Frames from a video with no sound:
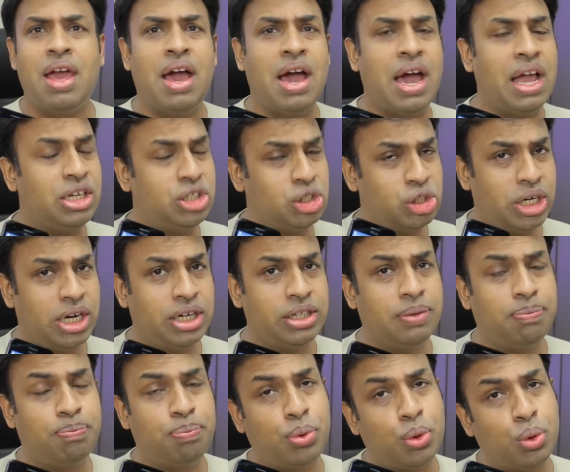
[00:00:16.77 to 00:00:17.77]
I'll share
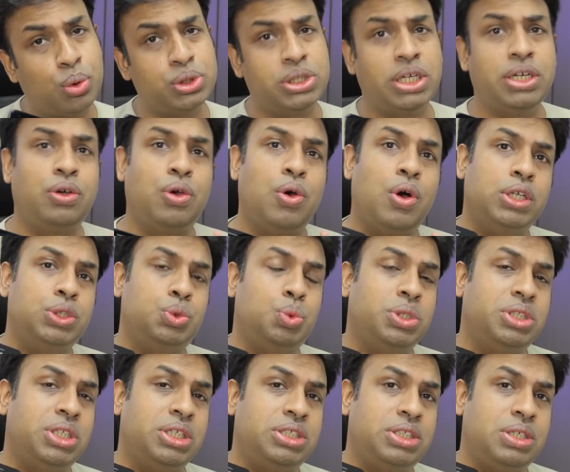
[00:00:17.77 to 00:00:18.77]
the pros and cons
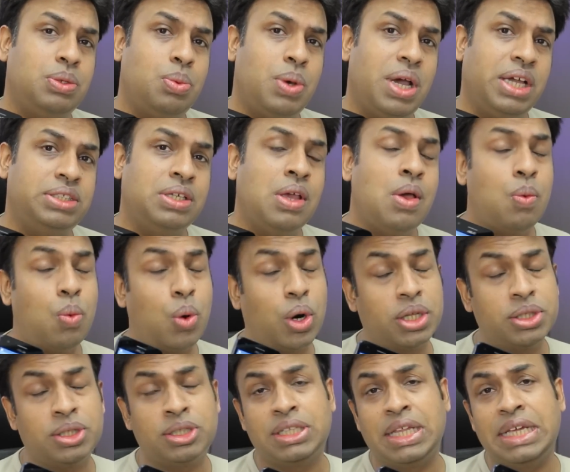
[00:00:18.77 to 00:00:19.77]
with this device,
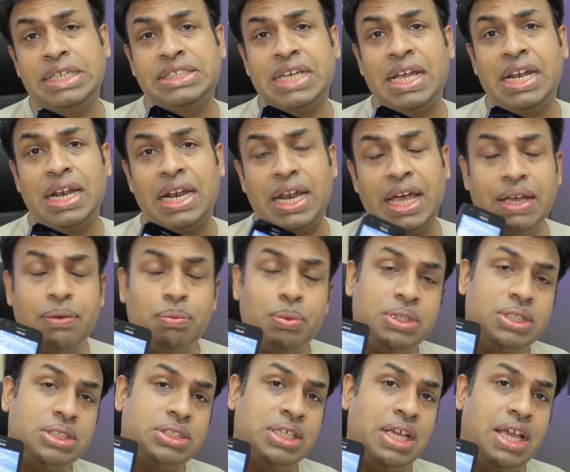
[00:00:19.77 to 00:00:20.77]
what are the things I like
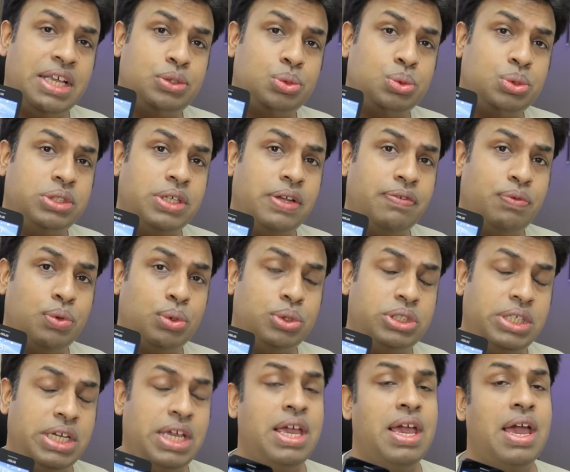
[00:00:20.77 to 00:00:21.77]
with this ASUS
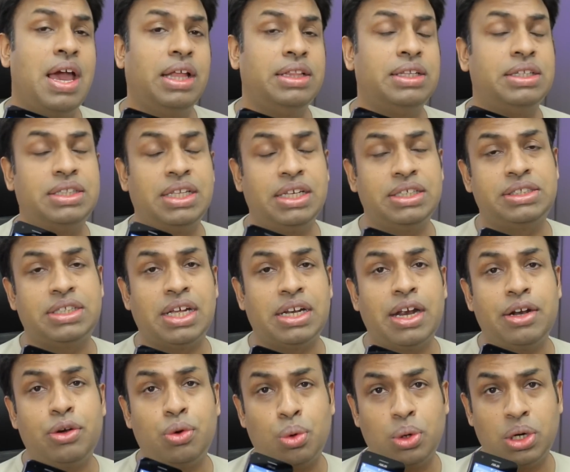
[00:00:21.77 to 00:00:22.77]
ZenFone C and the things that
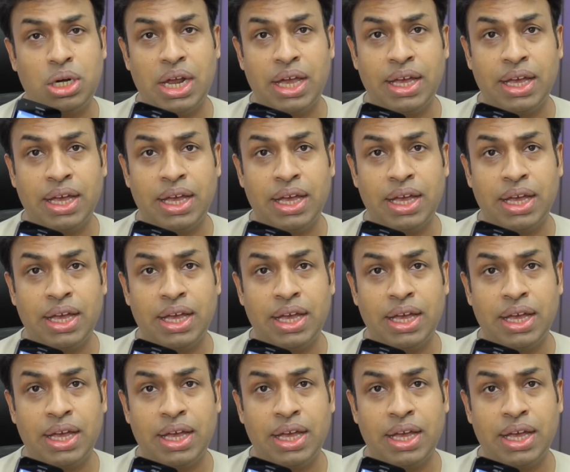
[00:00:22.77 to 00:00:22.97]
I don't